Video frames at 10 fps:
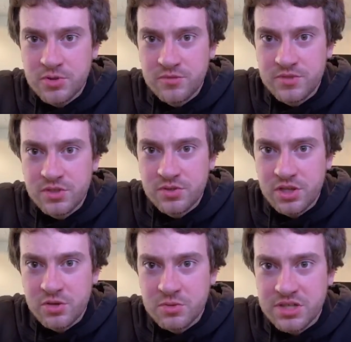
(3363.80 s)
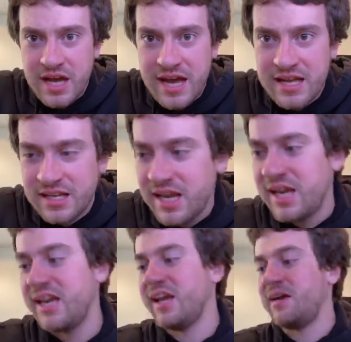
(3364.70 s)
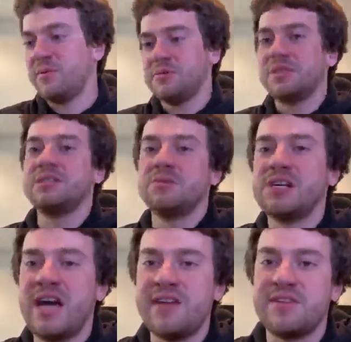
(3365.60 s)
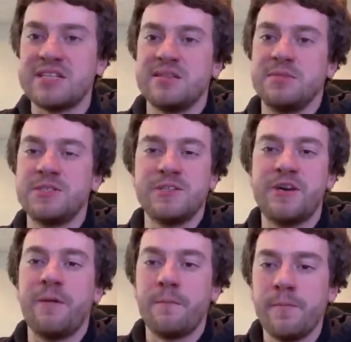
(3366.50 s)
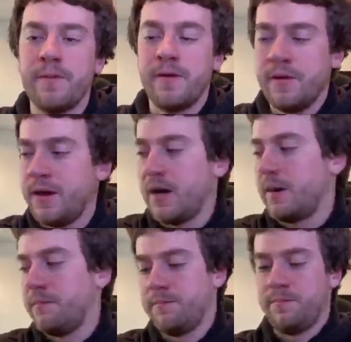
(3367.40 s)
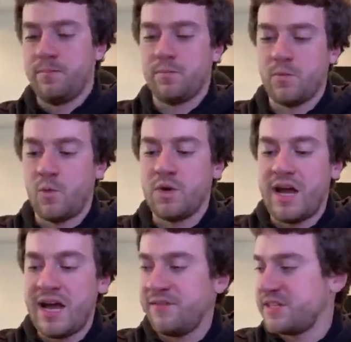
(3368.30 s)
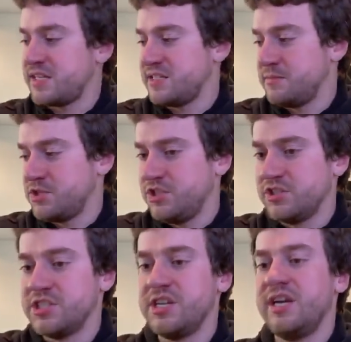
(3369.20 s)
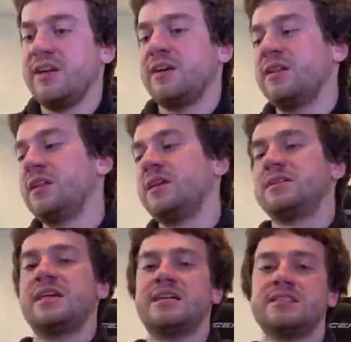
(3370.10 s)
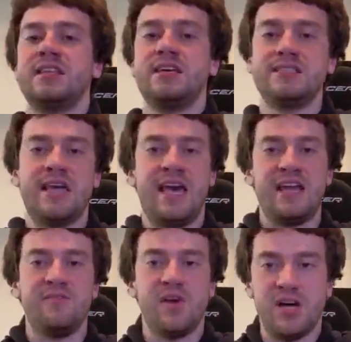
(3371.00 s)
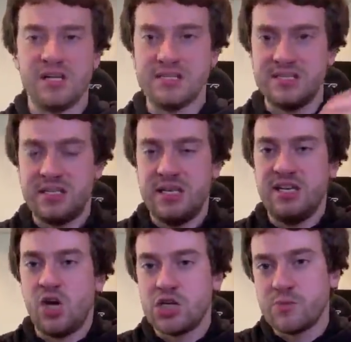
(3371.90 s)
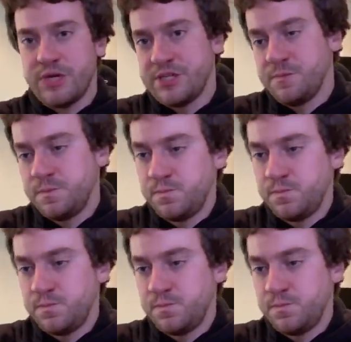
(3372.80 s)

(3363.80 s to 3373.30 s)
prove to you that you were ahead? Yeah, yeah, yeah. We're, we're, we're ahead of Tesla machine learning. Um, we're ahead of Tesla machine learning. Tesla is ahead of us in hardware,